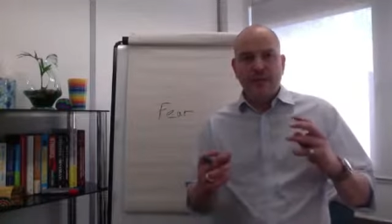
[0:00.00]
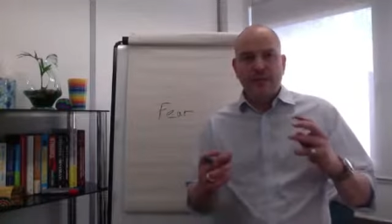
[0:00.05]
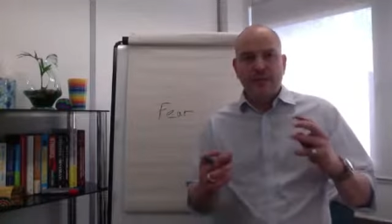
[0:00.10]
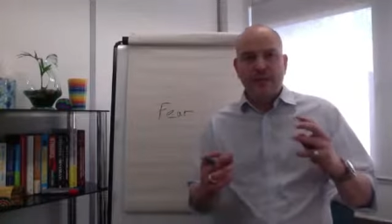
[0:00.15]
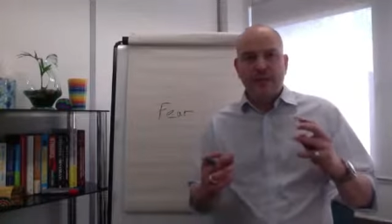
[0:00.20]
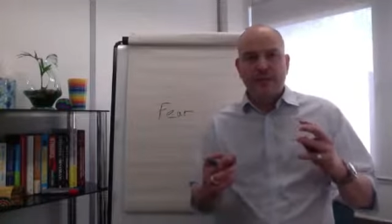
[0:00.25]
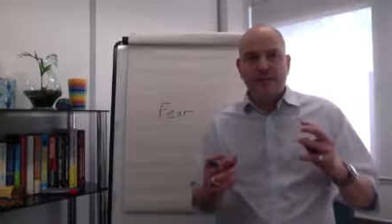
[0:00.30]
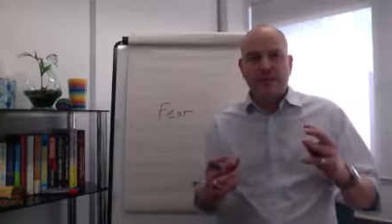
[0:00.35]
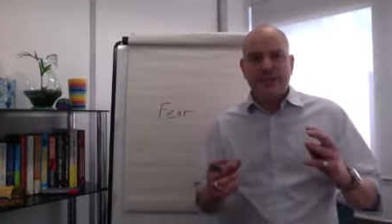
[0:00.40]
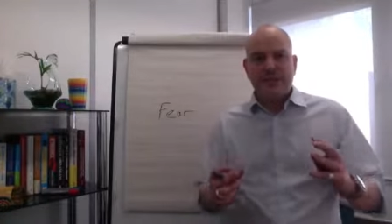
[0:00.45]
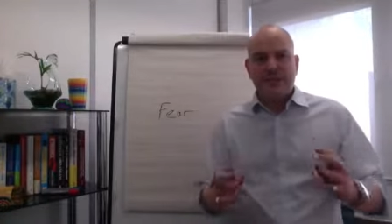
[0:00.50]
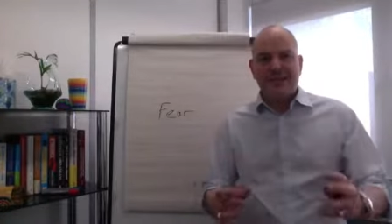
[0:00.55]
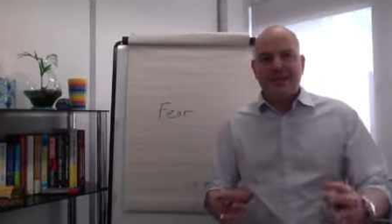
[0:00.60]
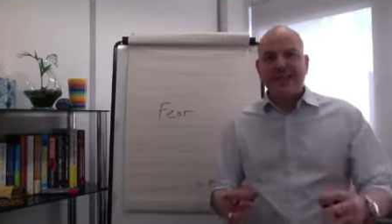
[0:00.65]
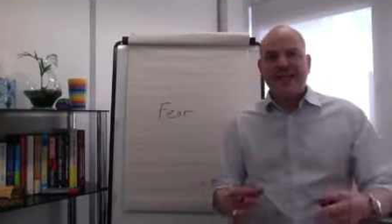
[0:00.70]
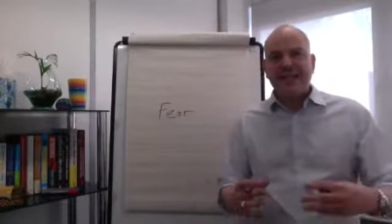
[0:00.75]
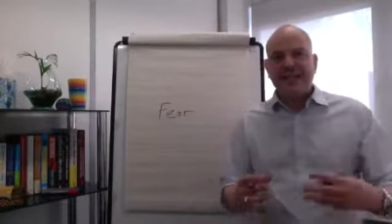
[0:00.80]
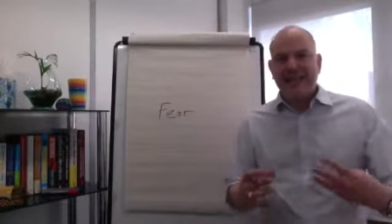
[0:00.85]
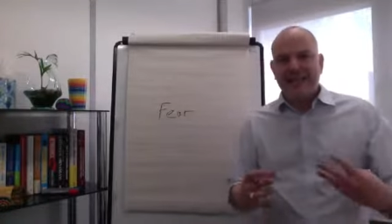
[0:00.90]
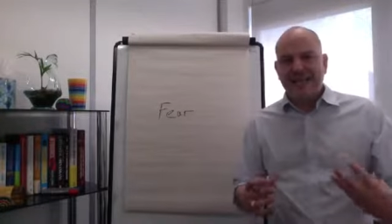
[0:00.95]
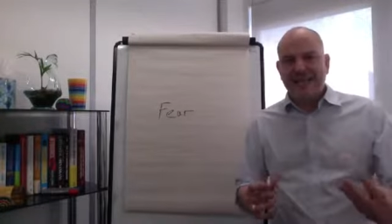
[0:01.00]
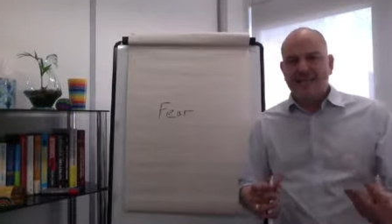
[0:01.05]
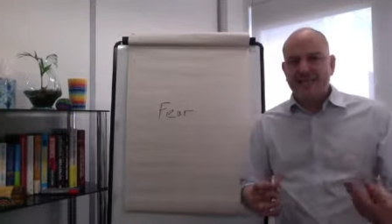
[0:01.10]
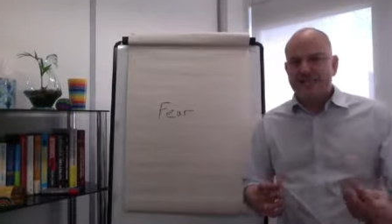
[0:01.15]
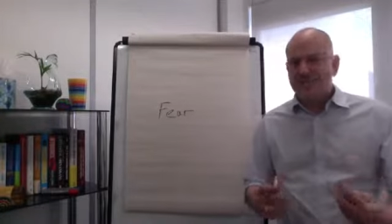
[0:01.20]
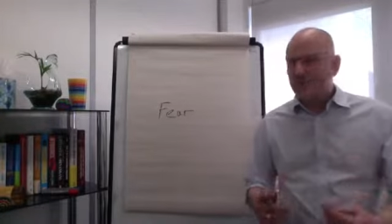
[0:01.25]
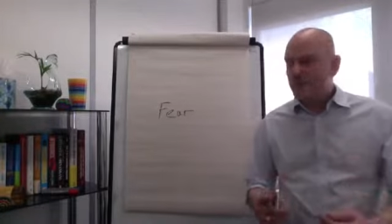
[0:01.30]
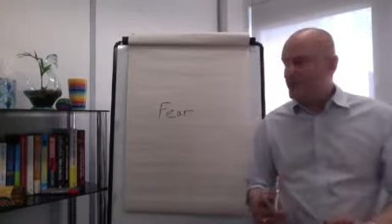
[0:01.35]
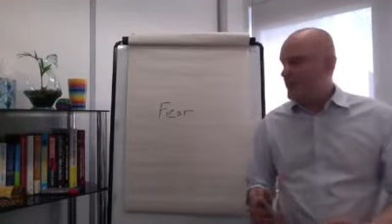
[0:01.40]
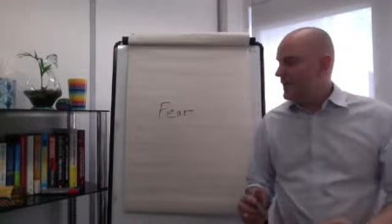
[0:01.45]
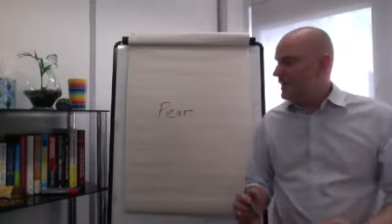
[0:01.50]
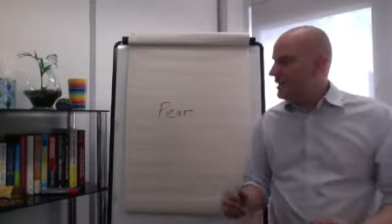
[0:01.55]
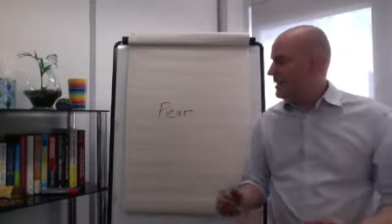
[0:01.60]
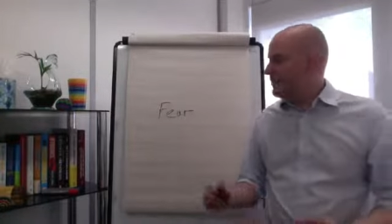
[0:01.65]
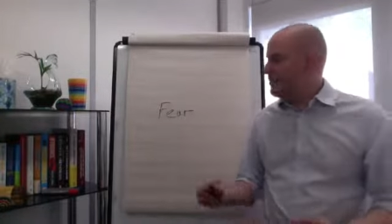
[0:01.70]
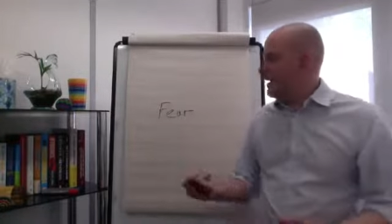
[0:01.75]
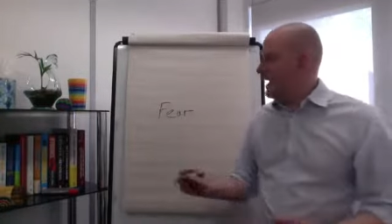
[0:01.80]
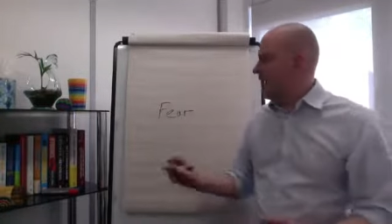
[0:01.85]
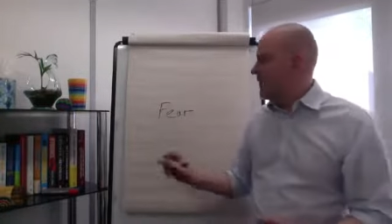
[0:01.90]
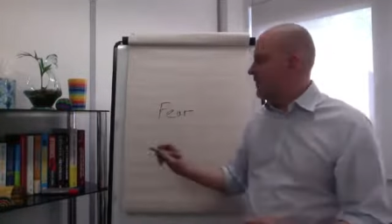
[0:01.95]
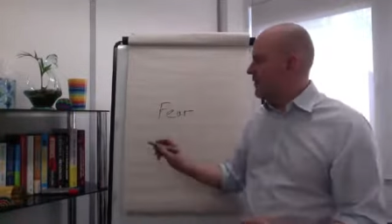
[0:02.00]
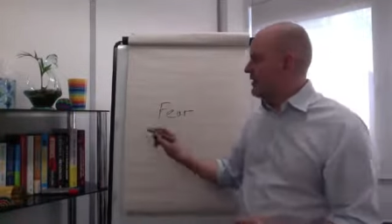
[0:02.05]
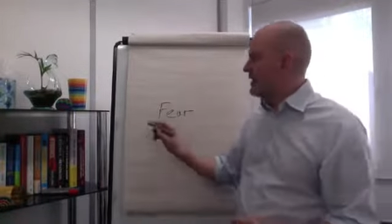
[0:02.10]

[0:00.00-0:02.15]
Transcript: The skill is to think about